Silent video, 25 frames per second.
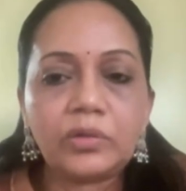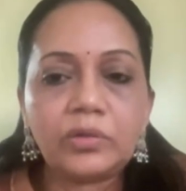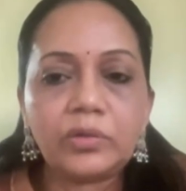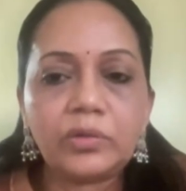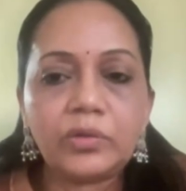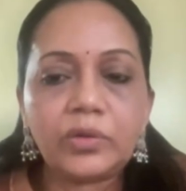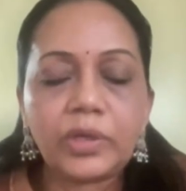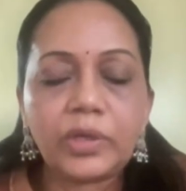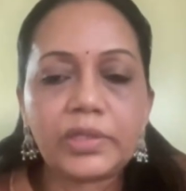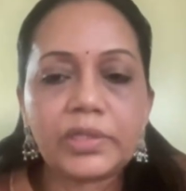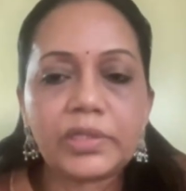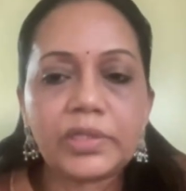
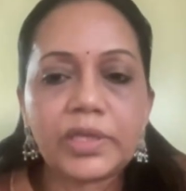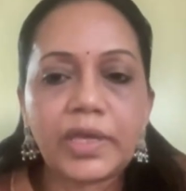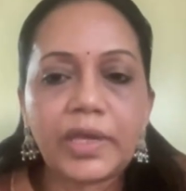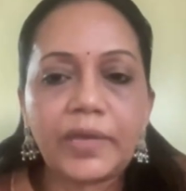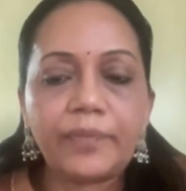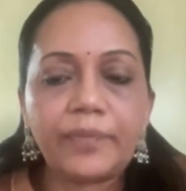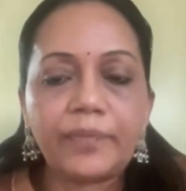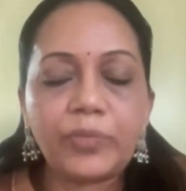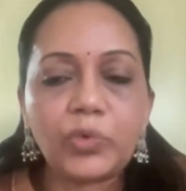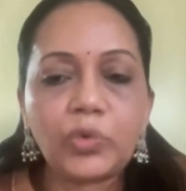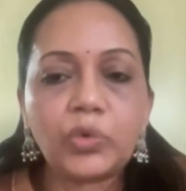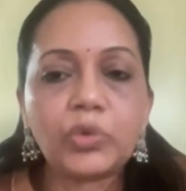you can
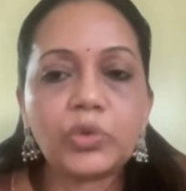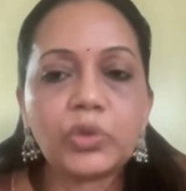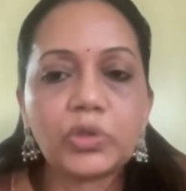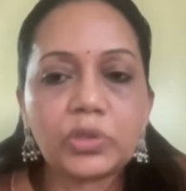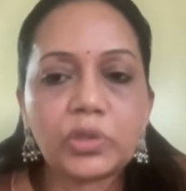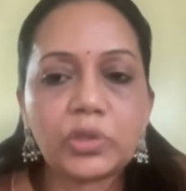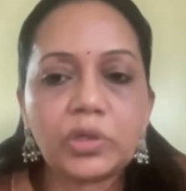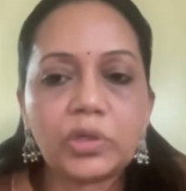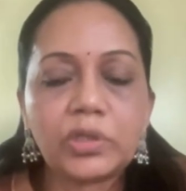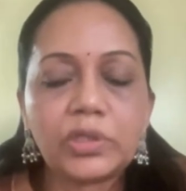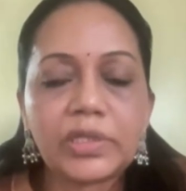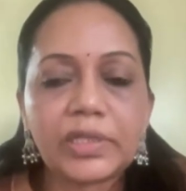say
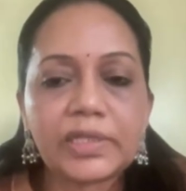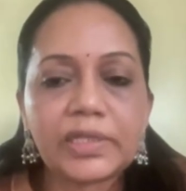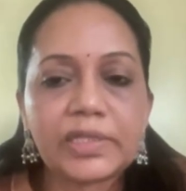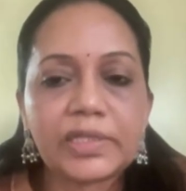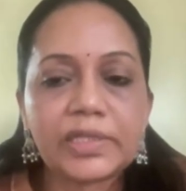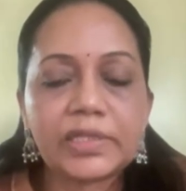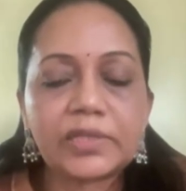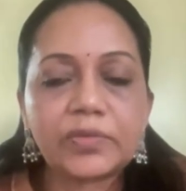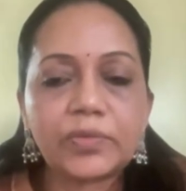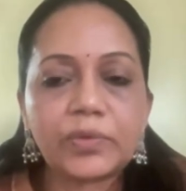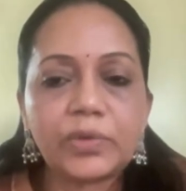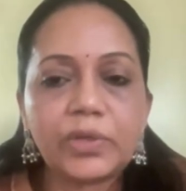those
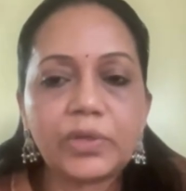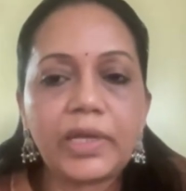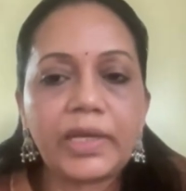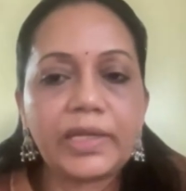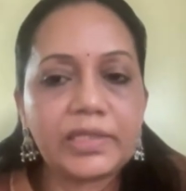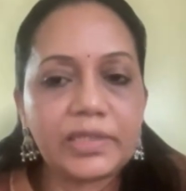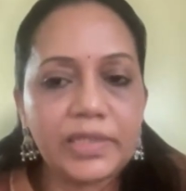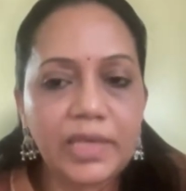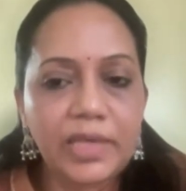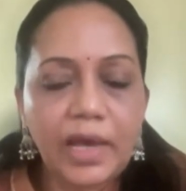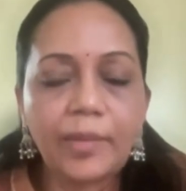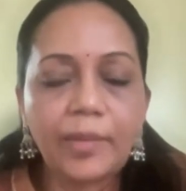successful
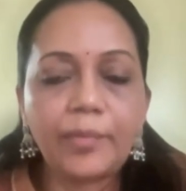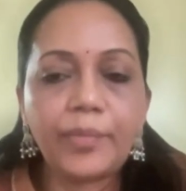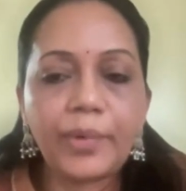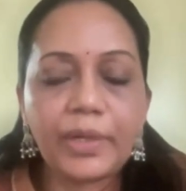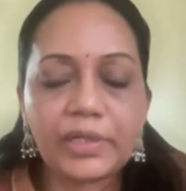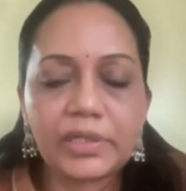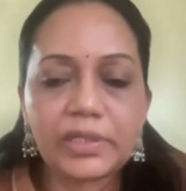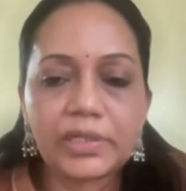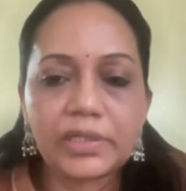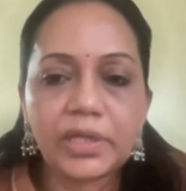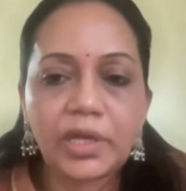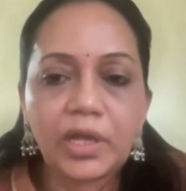
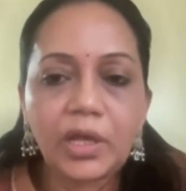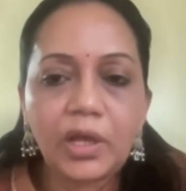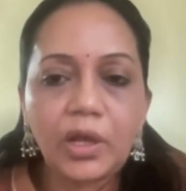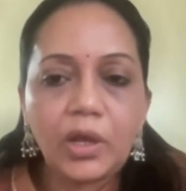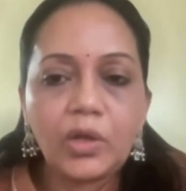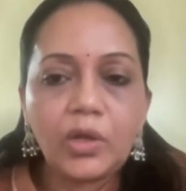examples.